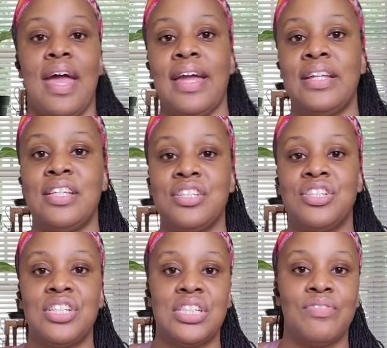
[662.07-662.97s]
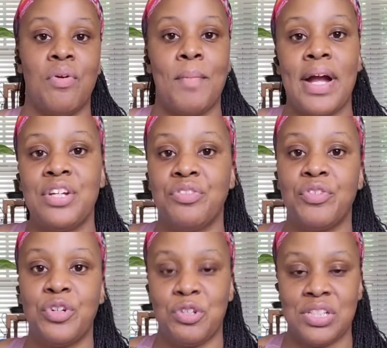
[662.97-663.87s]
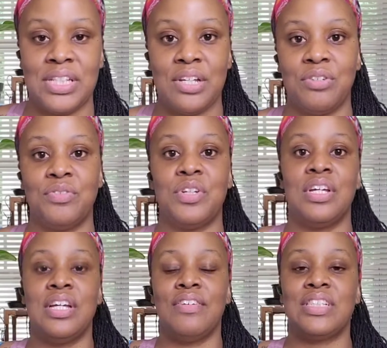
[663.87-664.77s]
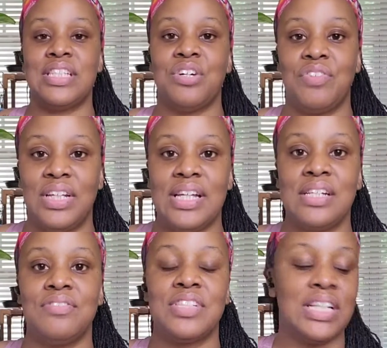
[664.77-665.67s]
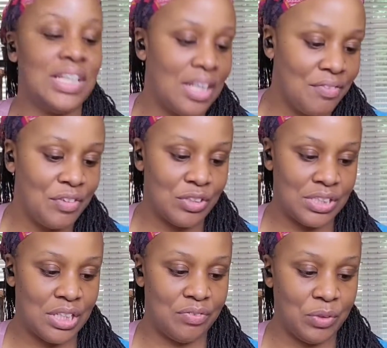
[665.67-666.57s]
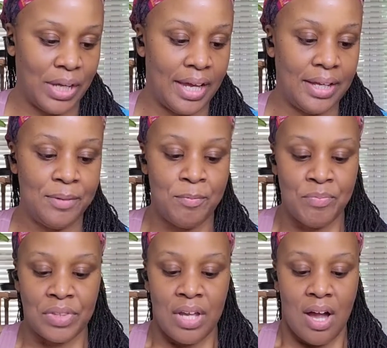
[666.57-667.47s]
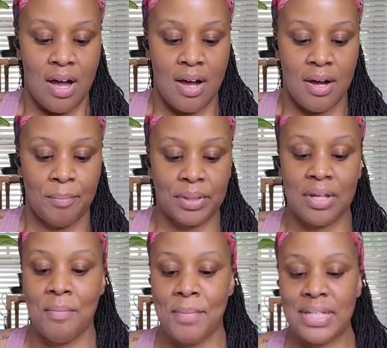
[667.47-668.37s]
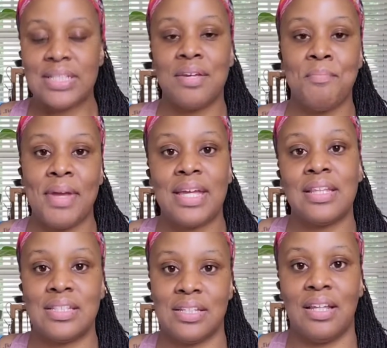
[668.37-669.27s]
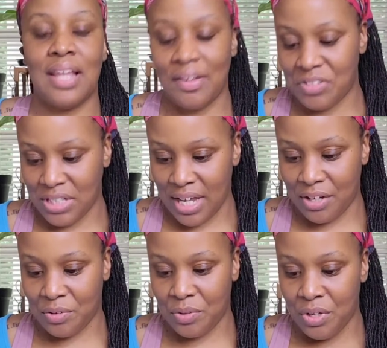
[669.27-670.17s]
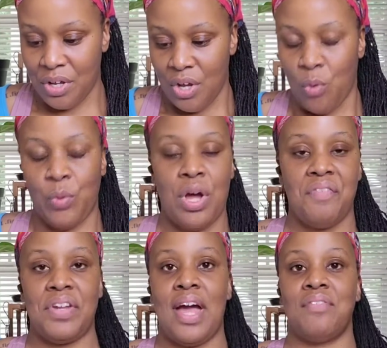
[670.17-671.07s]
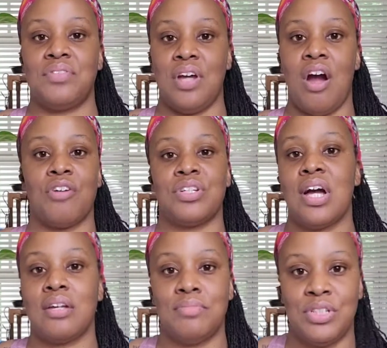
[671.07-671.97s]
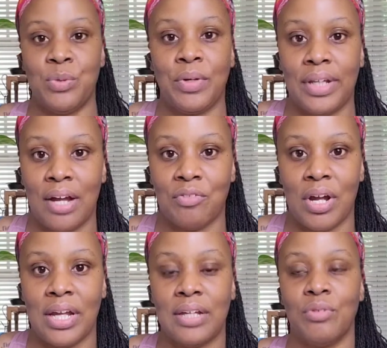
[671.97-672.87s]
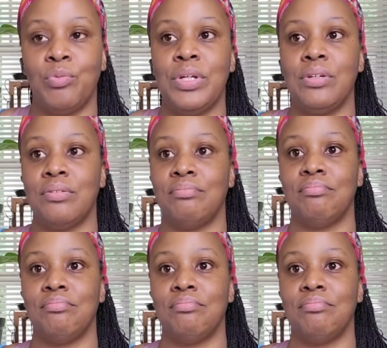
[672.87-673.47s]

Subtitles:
And this is just a reminder for yourself, self-love, to love yourself, okay? Commit to making this a lifestyle. We often have hard times doing that, right? We,